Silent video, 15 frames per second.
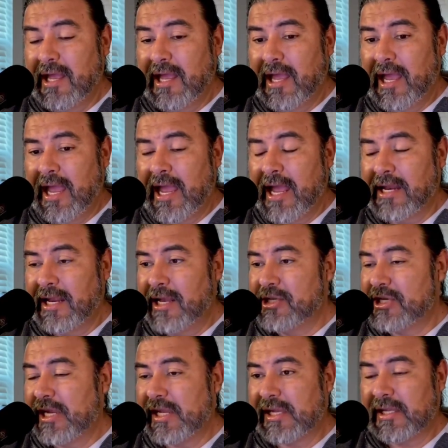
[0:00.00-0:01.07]
and it
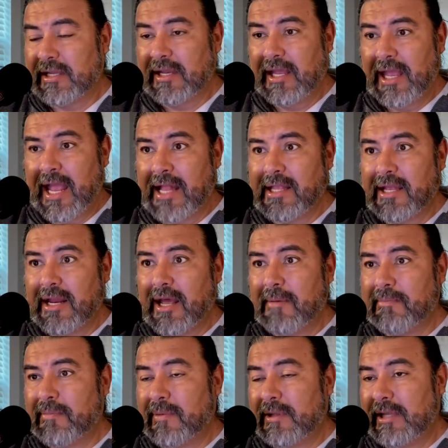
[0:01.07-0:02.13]
just ended
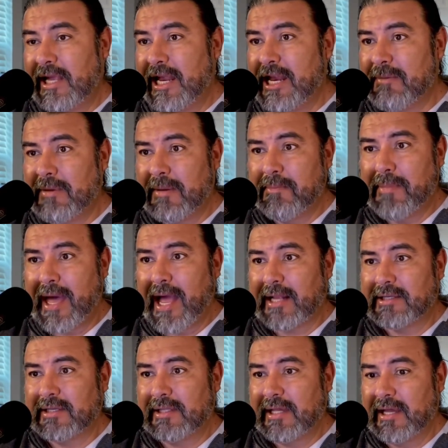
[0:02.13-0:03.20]
up leading me back
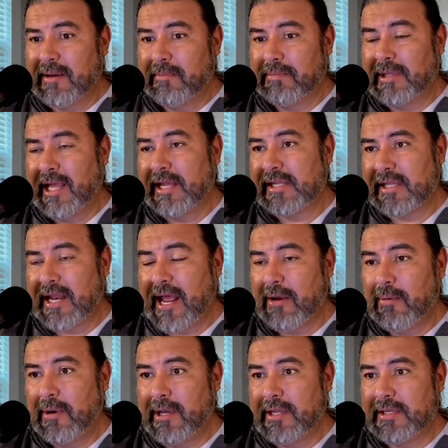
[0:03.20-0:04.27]
to the place that I
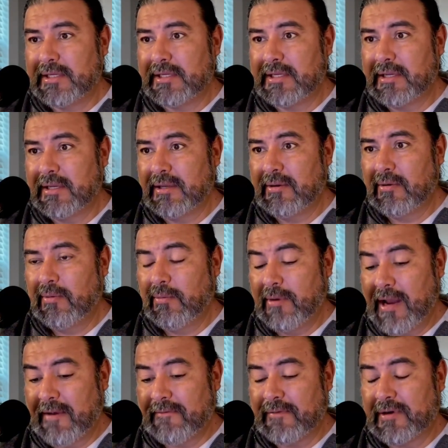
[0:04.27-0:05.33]
was
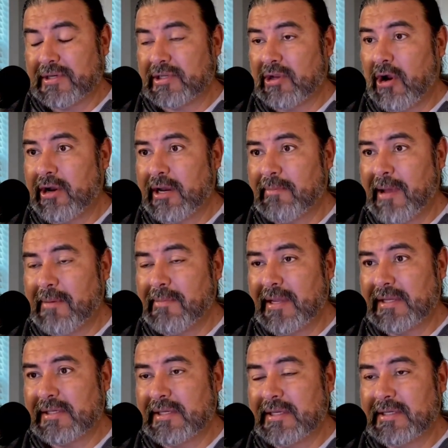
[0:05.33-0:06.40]
when I first started my
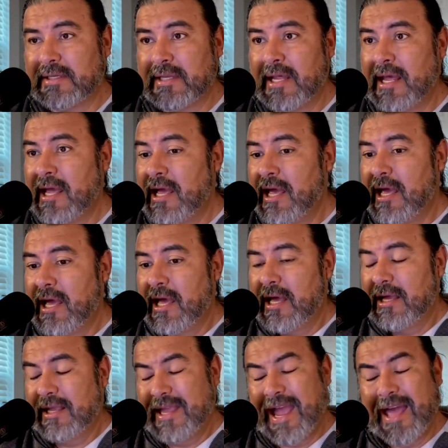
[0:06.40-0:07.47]
business.
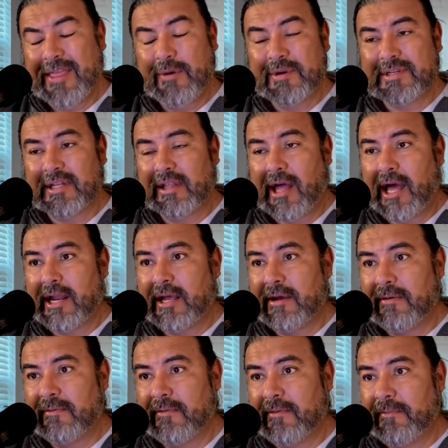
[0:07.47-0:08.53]
Yeah, there was a lot
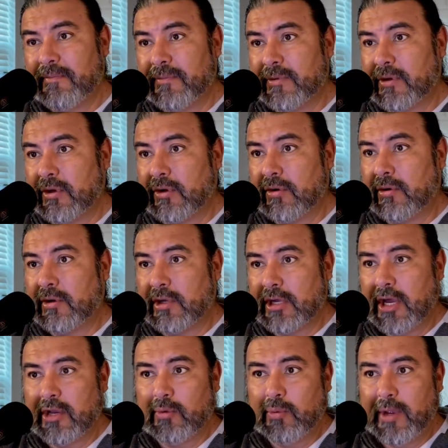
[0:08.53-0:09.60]
of
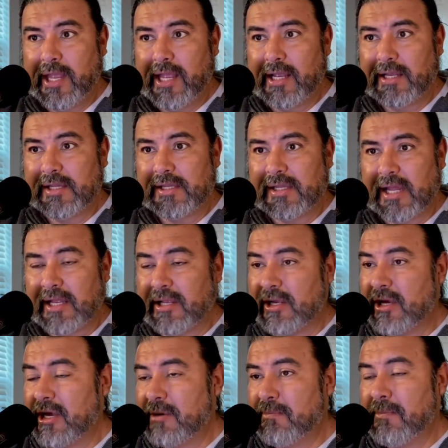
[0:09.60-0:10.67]
good weeks and
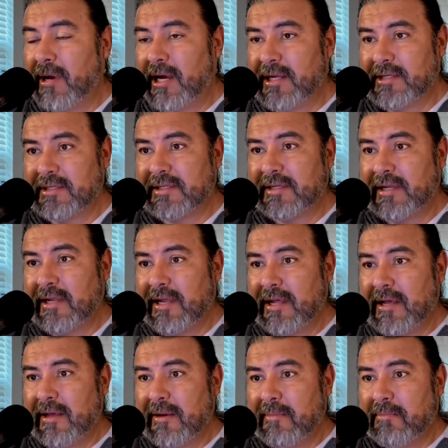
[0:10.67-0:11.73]
good months,
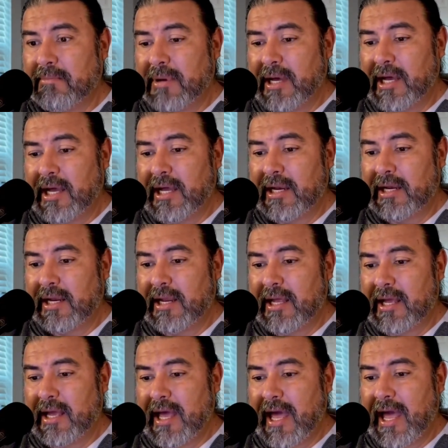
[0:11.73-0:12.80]
but
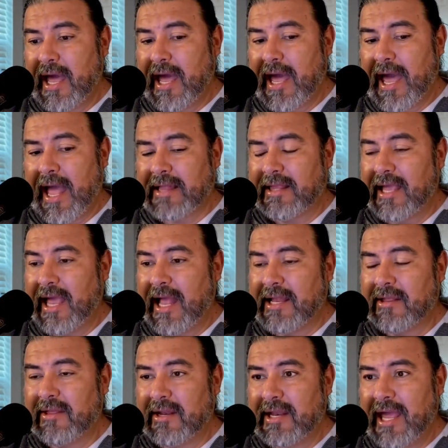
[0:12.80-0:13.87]
at the end
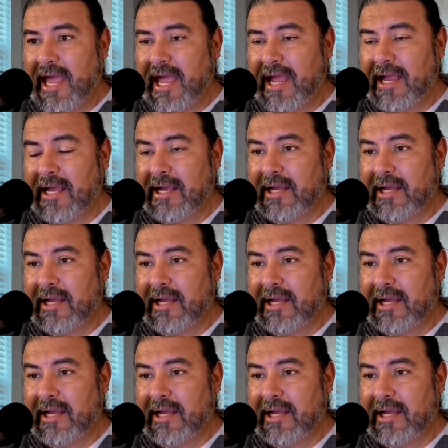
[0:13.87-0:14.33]
of the day,